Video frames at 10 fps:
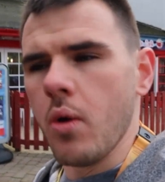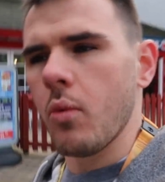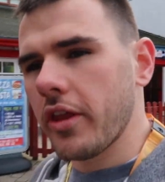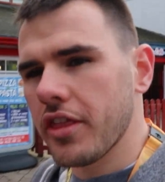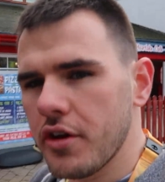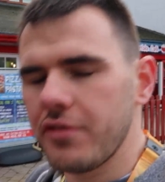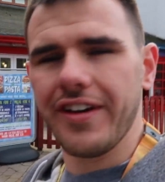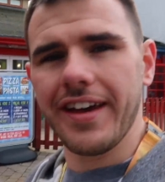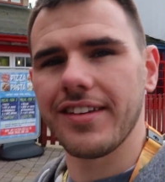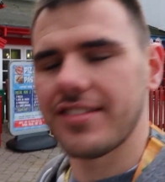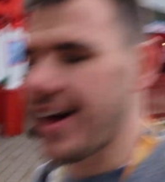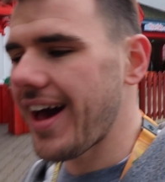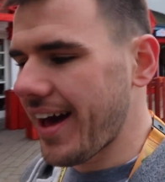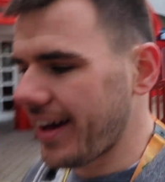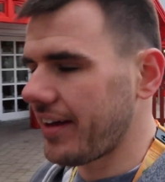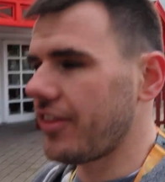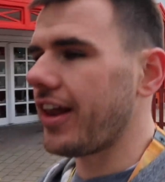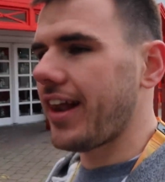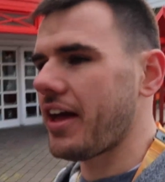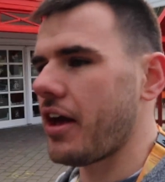One of the new things
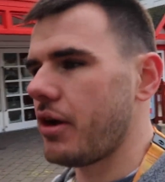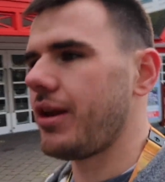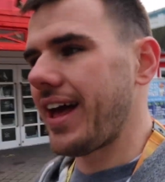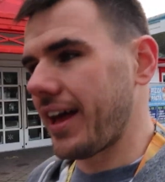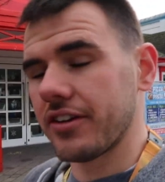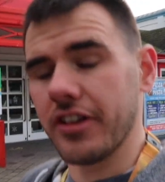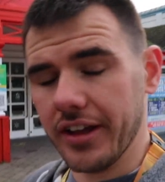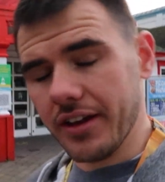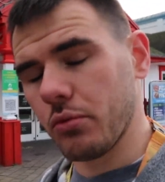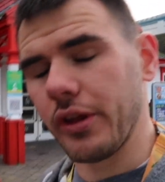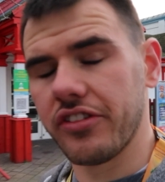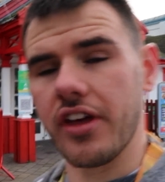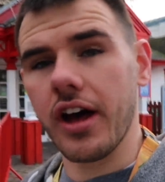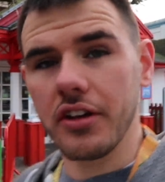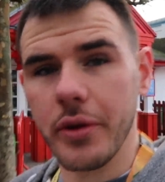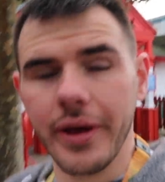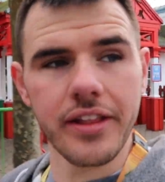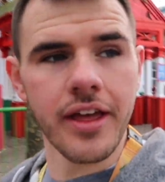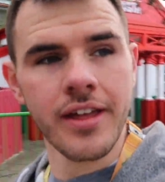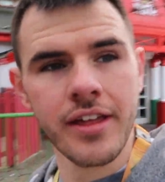that Legoland Windsor are
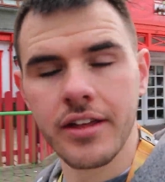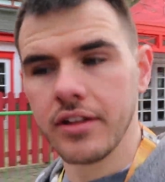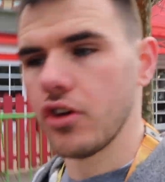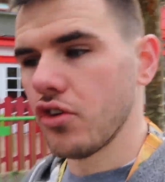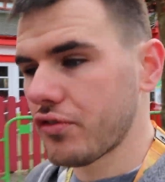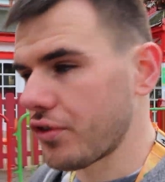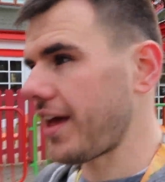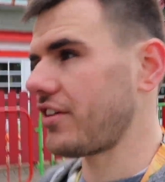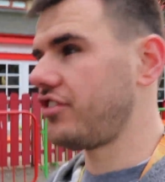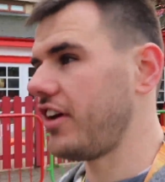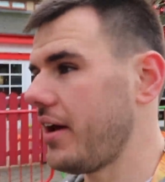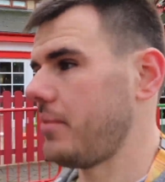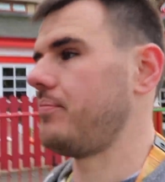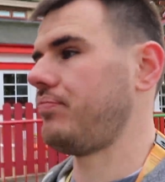doing for next year,